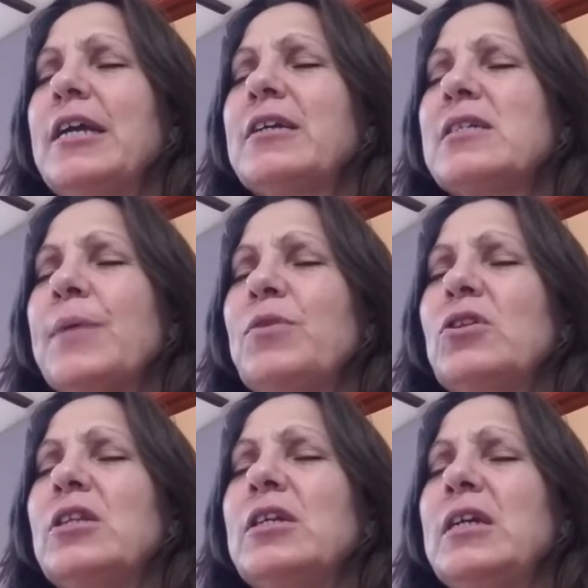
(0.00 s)

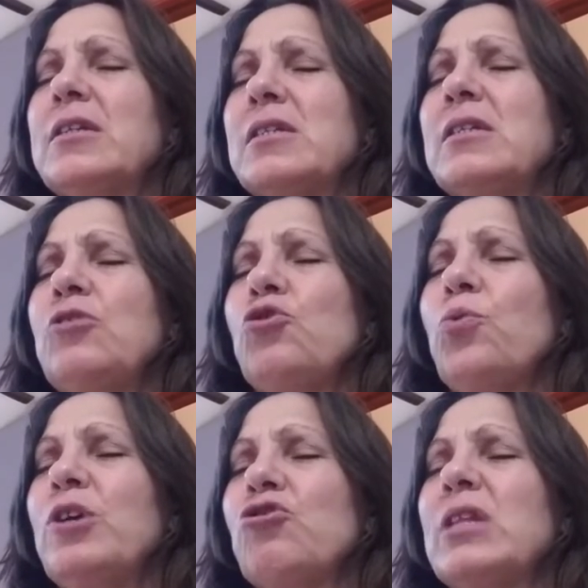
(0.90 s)
except the
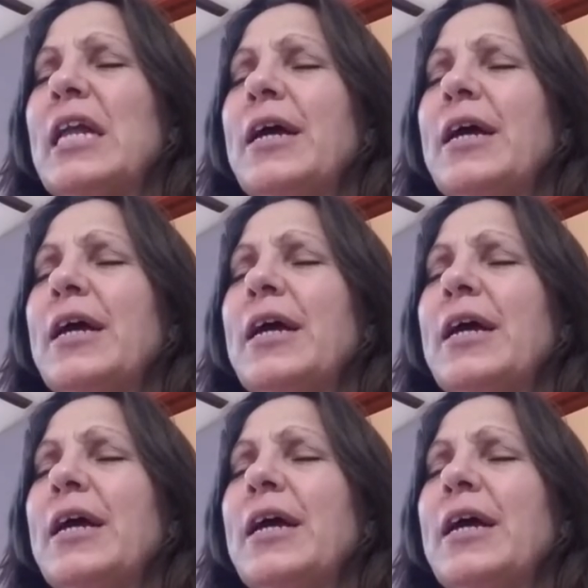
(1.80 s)
situation that